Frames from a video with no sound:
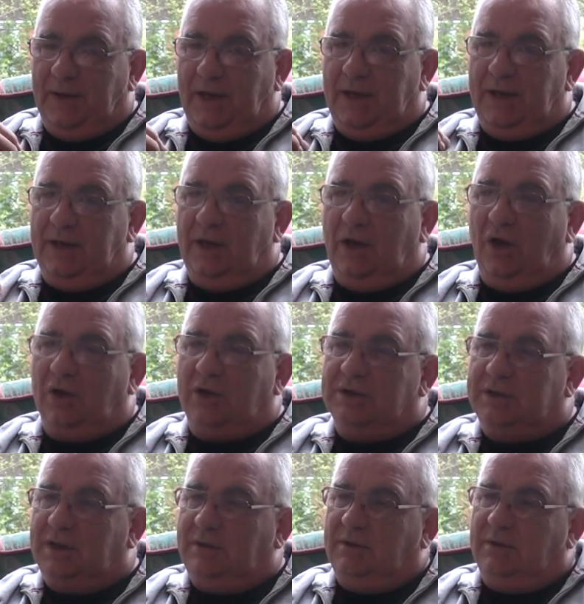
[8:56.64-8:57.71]
and
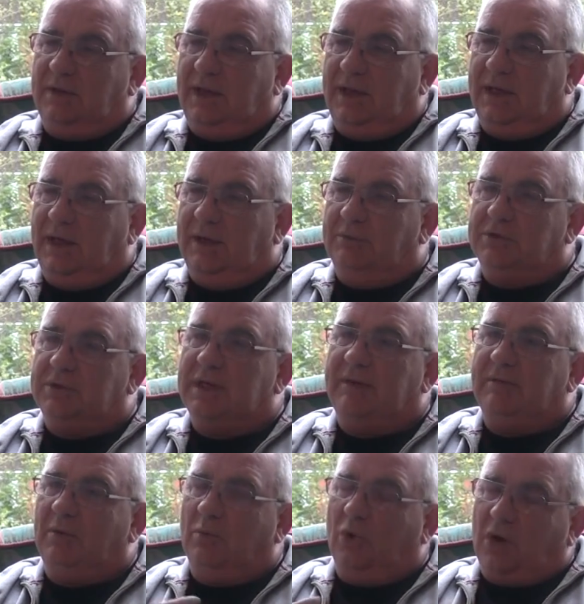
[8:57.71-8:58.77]
because it was
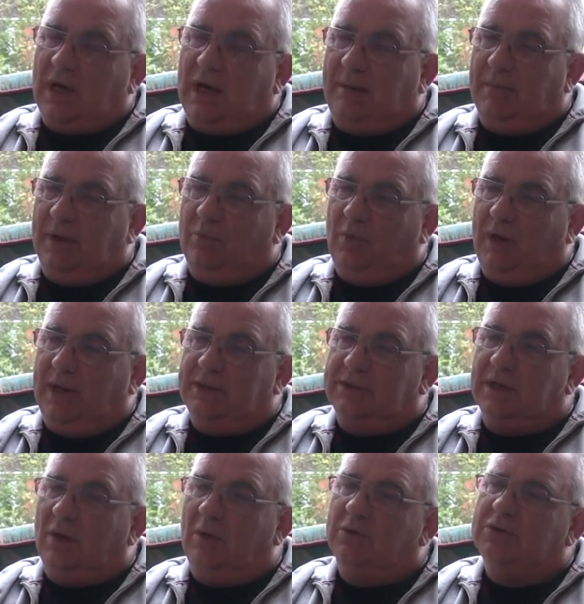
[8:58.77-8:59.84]
something what come and went,
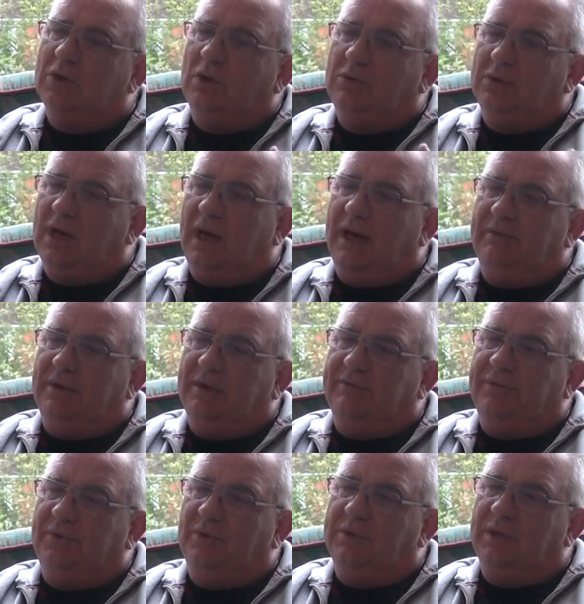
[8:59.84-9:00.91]
so I was okay with a
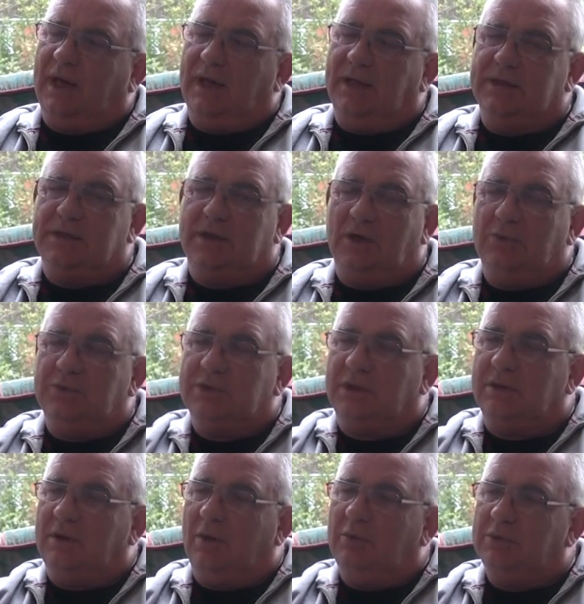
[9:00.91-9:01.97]
few days, and I
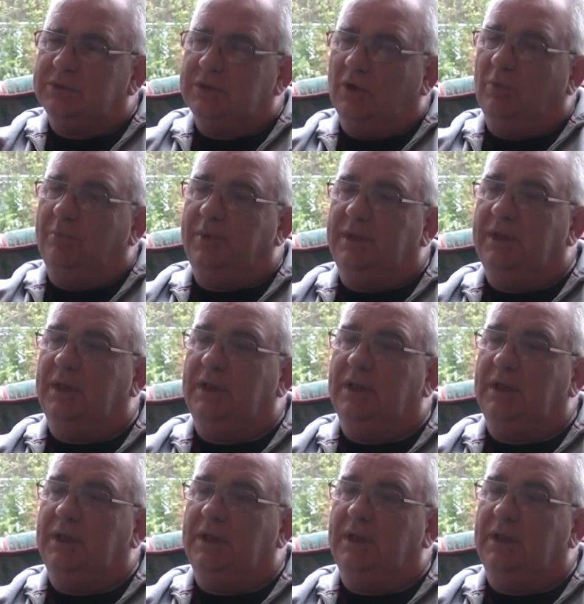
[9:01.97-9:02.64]
was helping